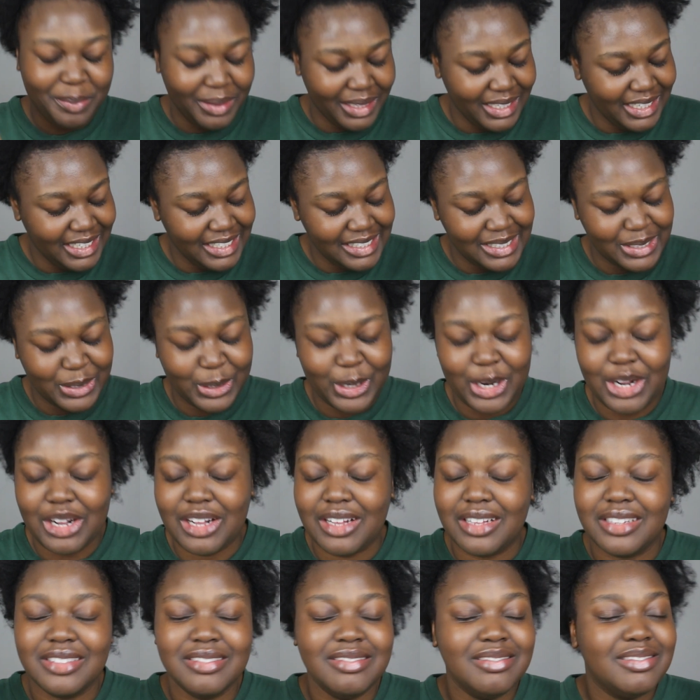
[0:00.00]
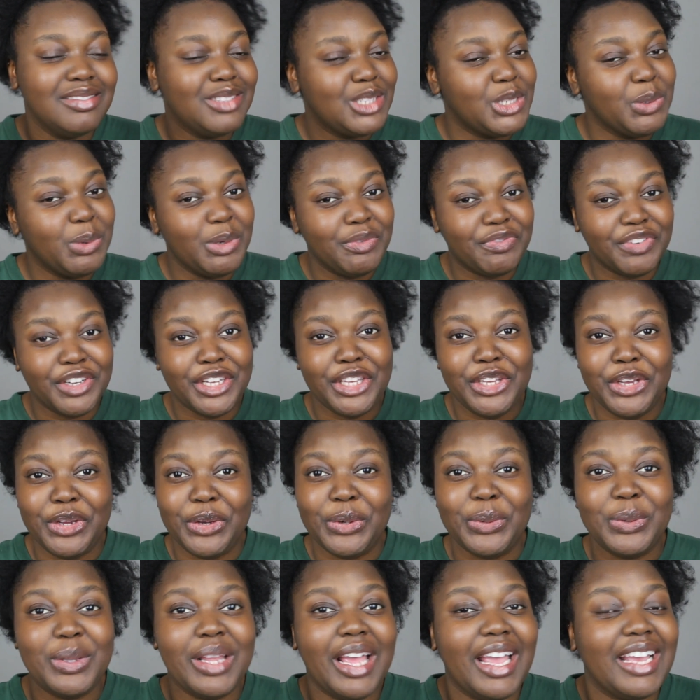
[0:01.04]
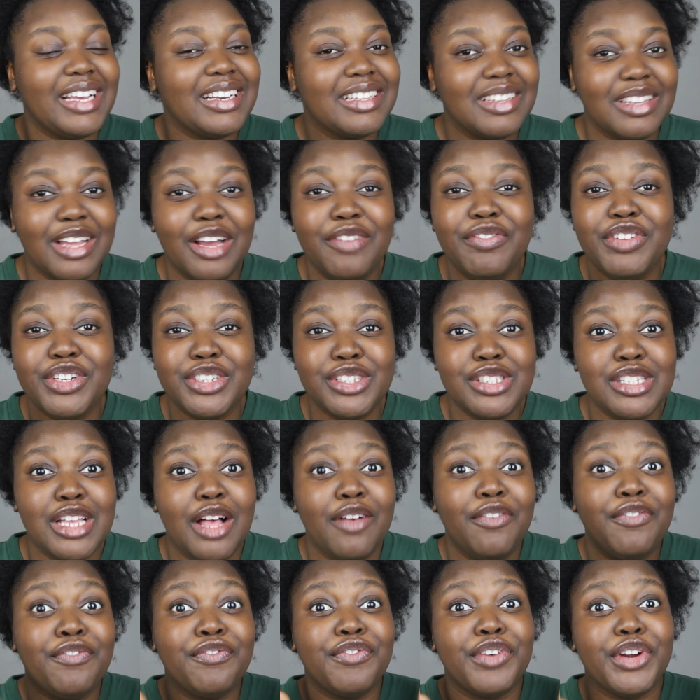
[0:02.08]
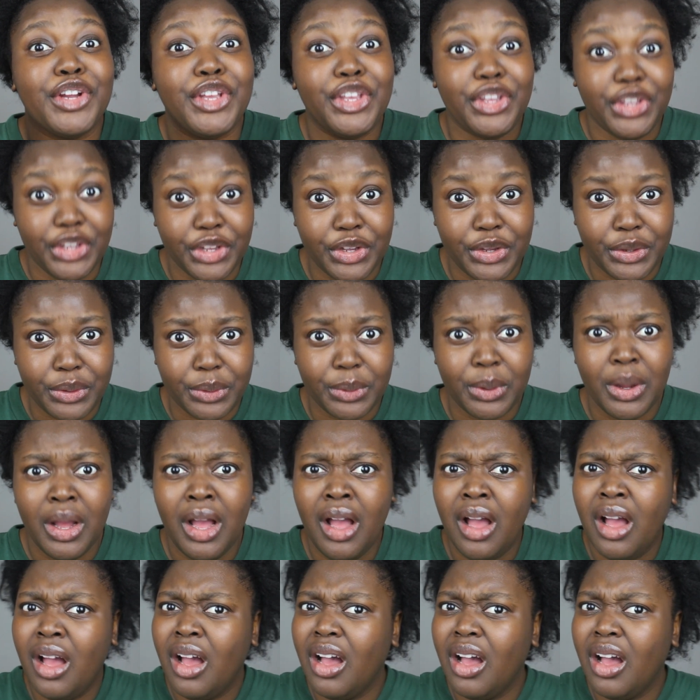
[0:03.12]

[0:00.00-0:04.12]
please, girl, do it for you. Like, love yourself for you.